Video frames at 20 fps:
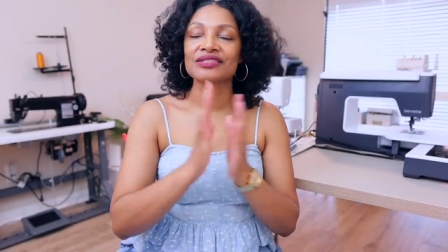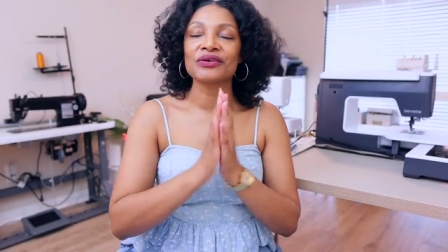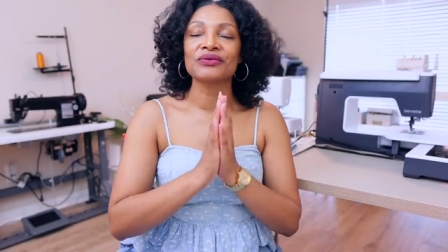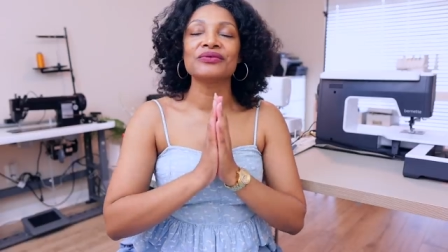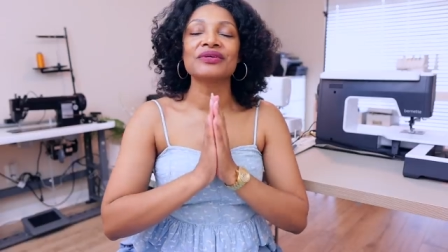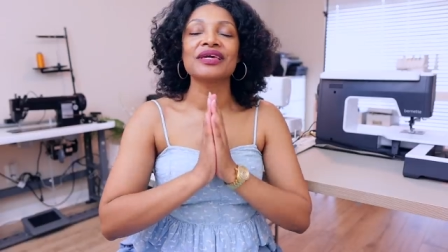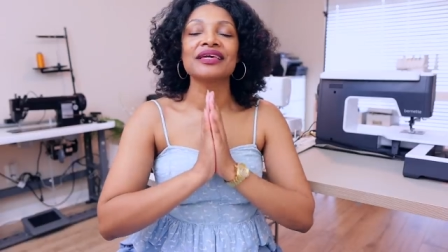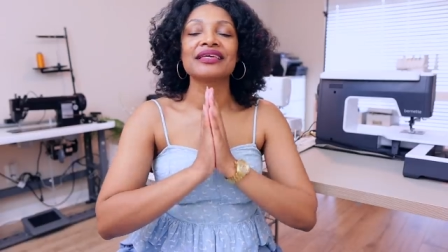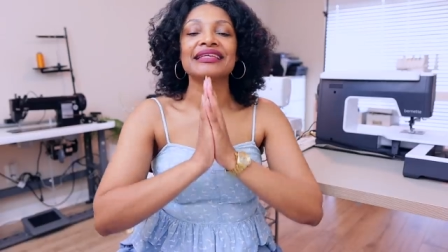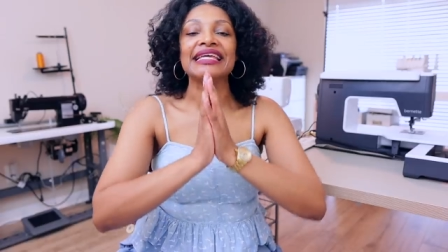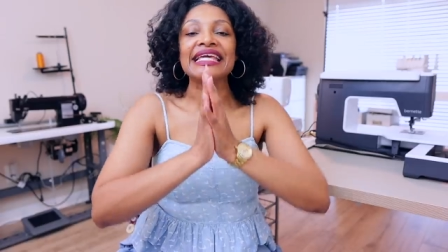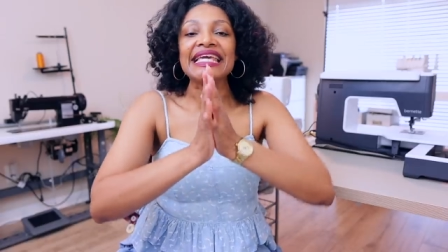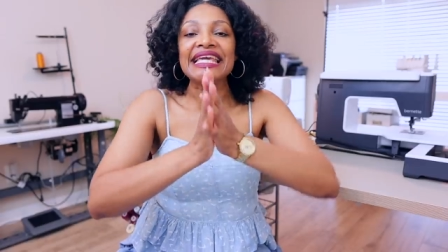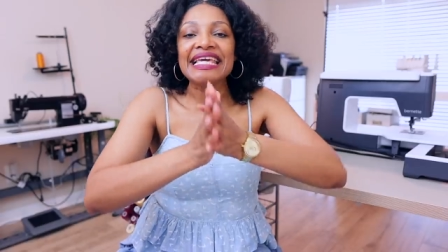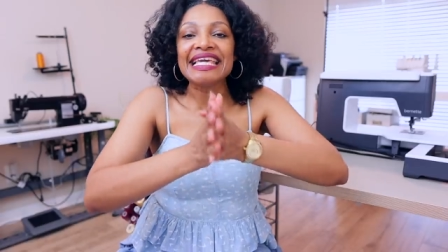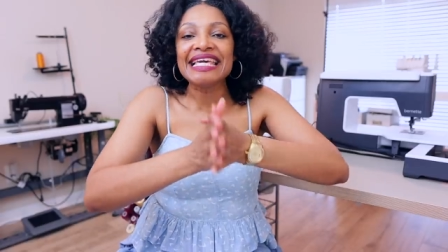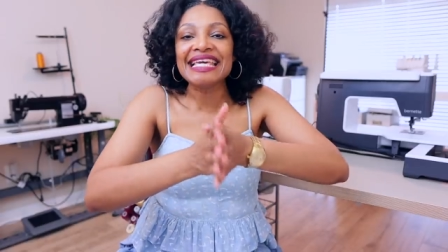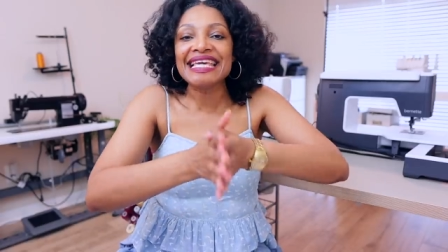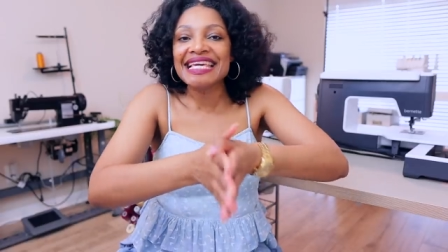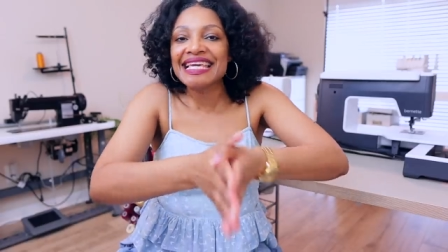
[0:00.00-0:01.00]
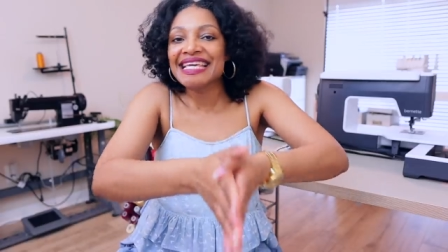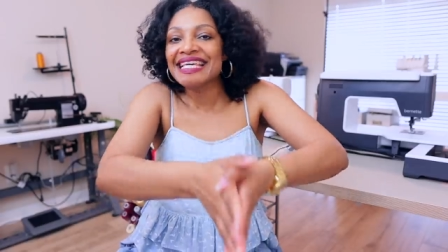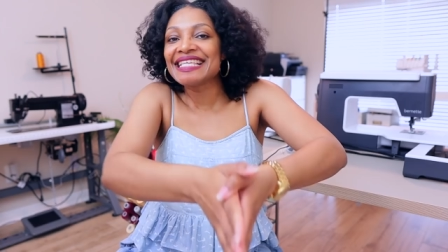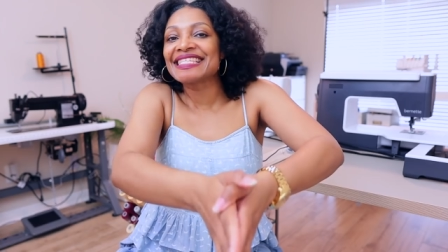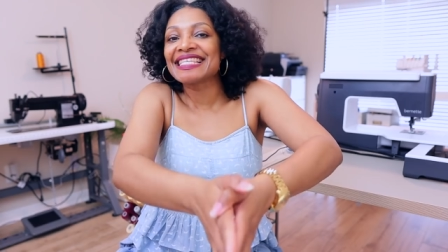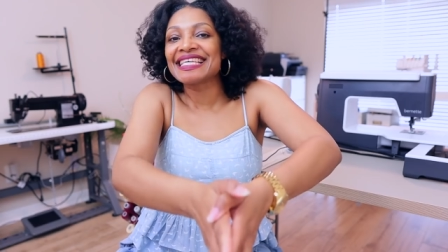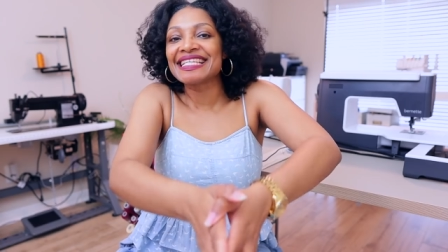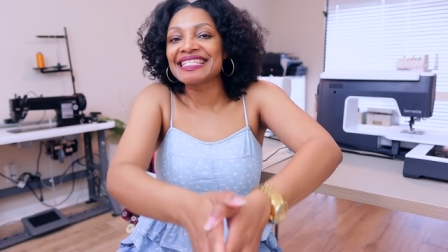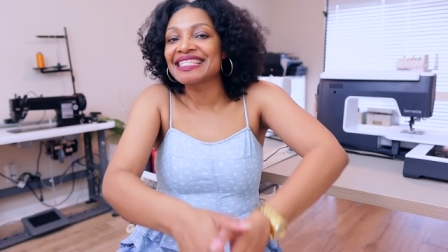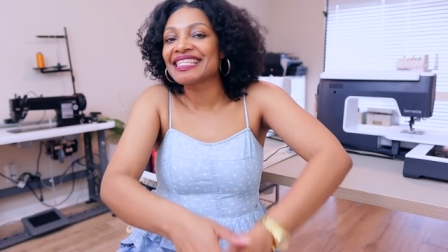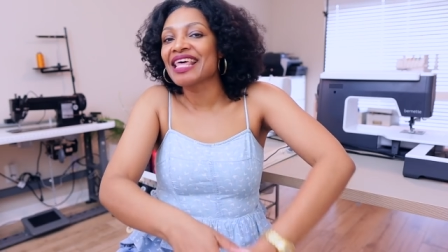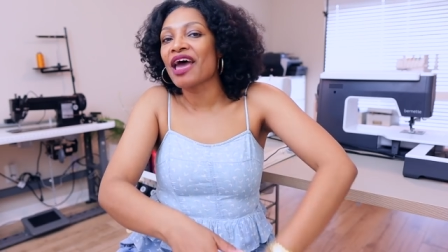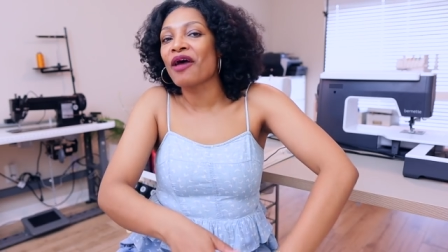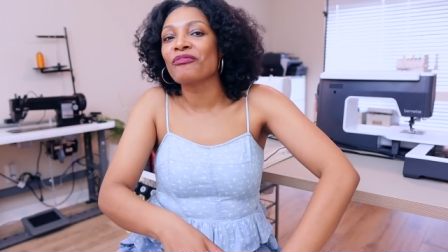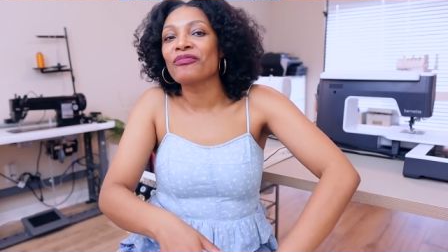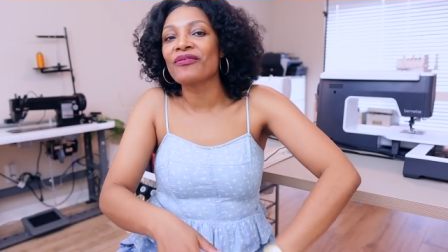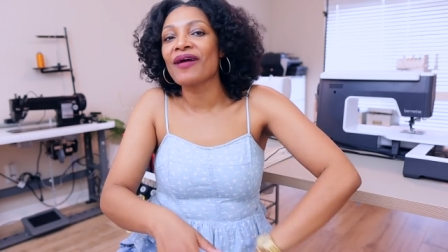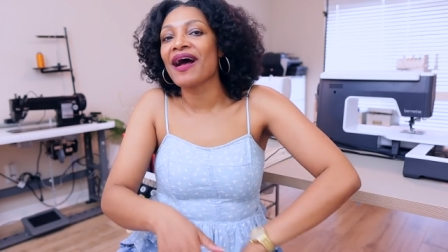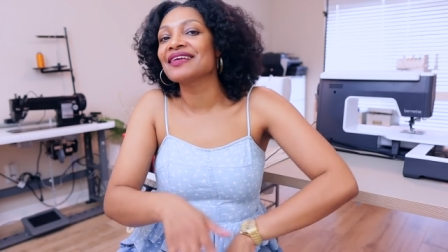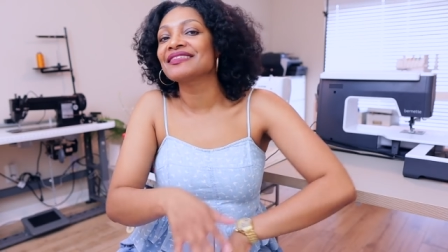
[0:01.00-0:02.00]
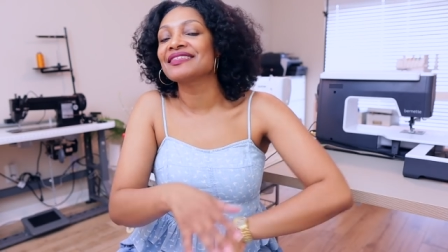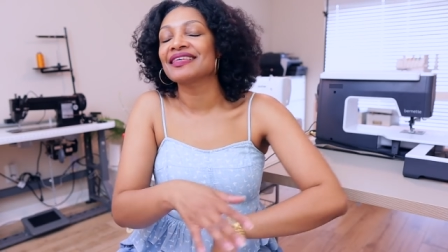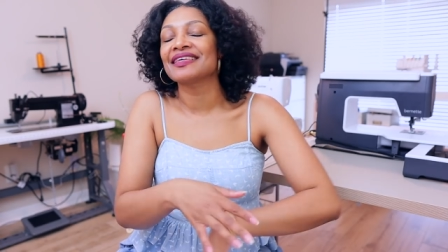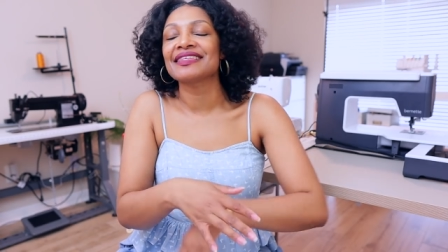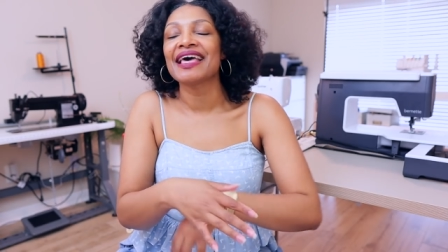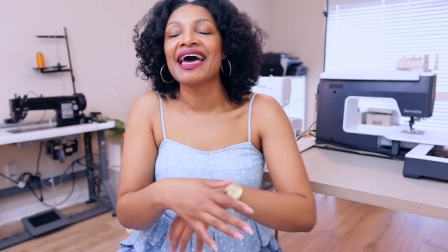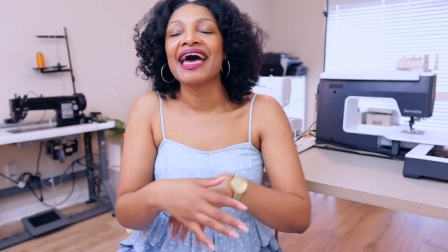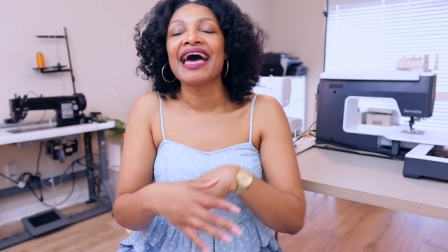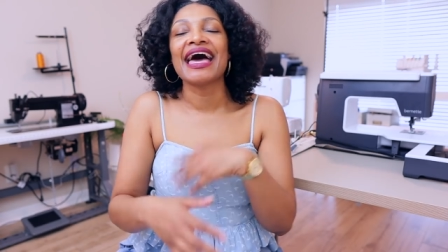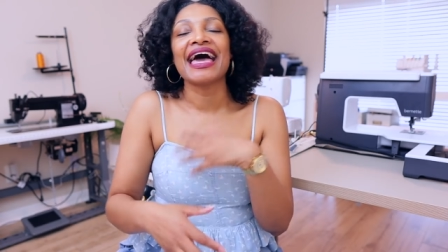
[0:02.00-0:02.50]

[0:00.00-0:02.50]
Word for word: So you can ease into that process